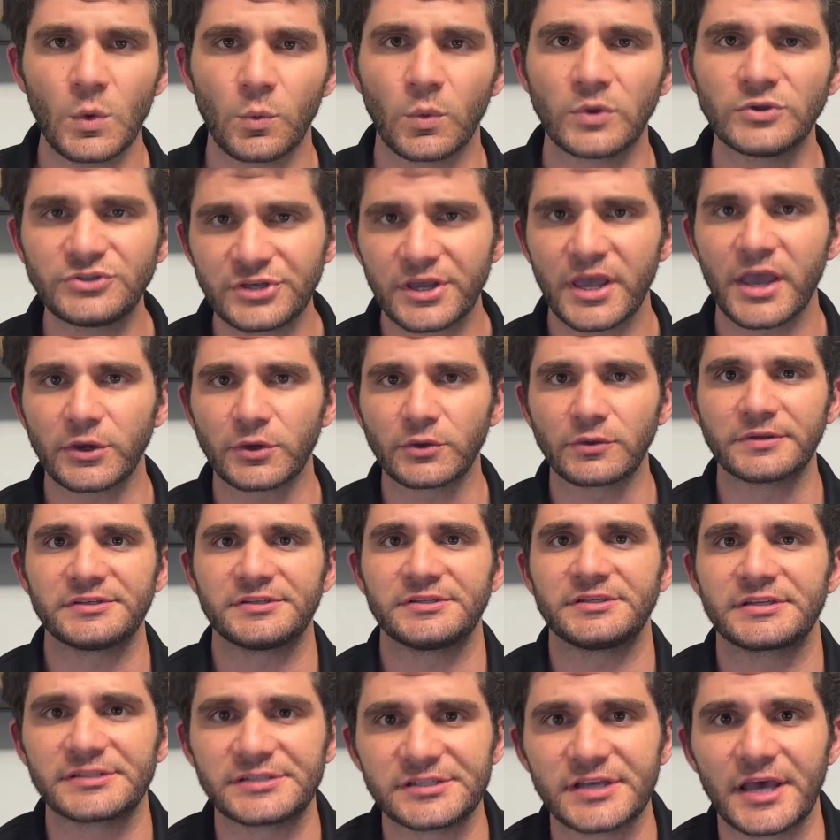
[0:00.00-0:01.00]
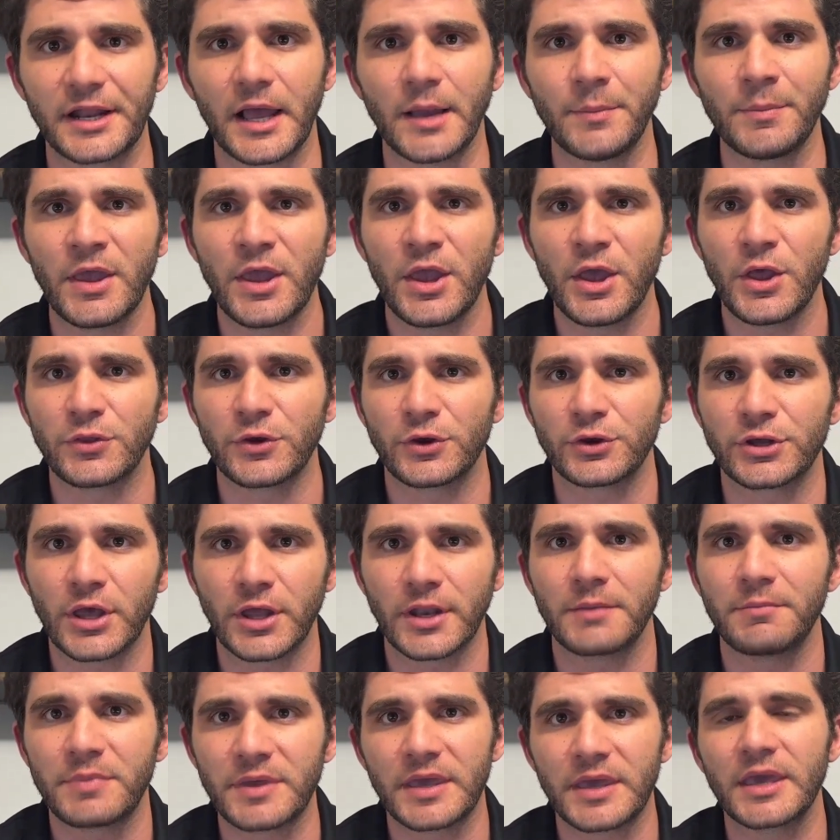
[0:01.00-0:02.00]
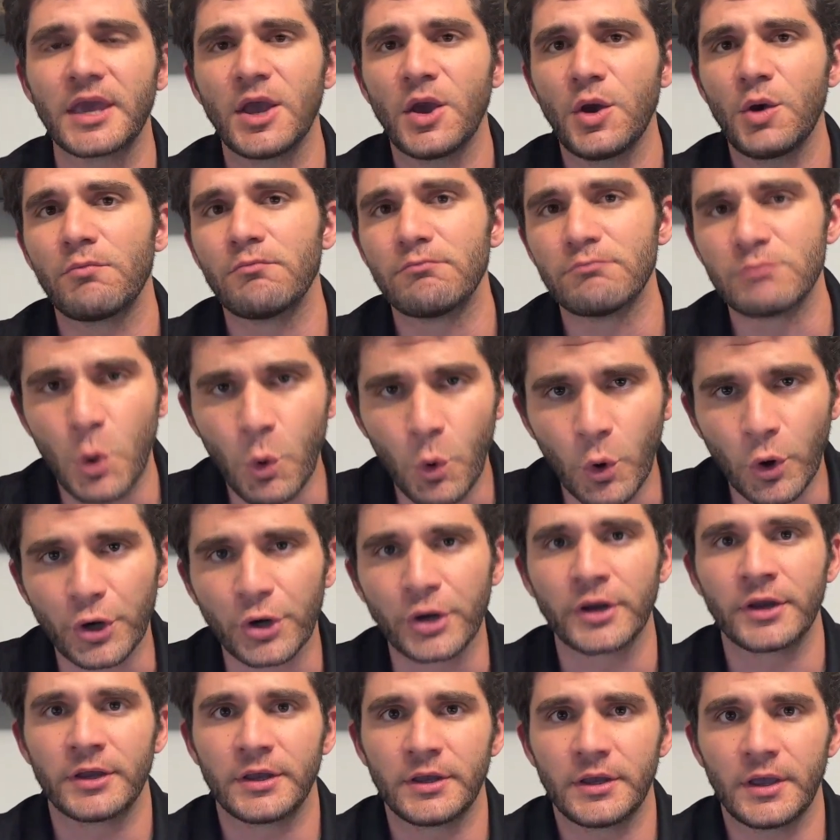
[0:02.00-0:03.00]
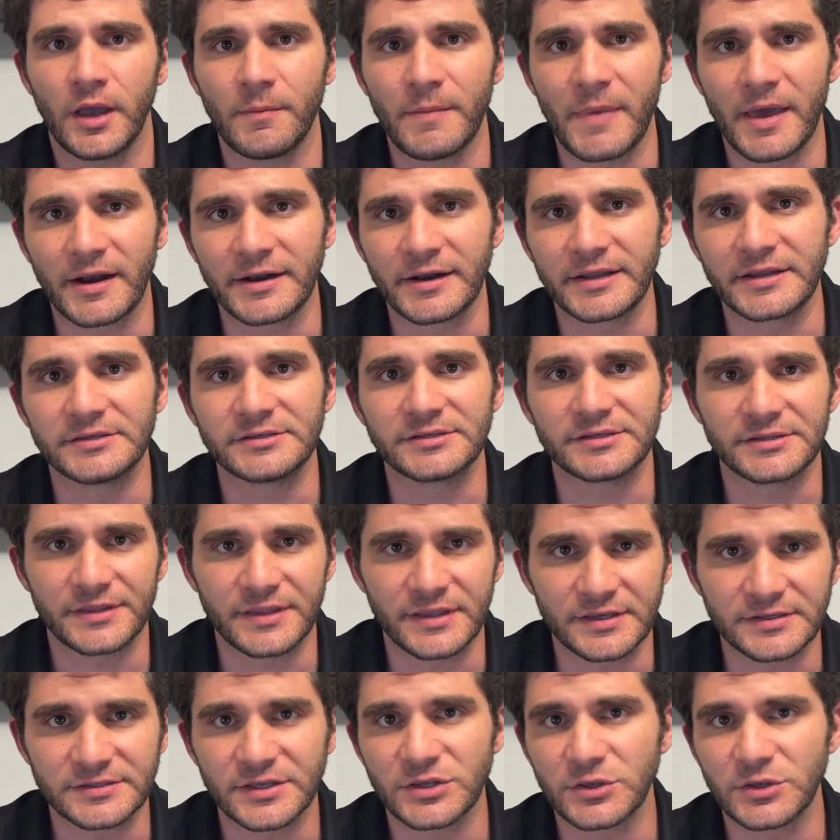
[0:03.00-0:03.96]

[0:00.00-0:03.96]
once you get your listing set up, there are gonna be more amenities and things that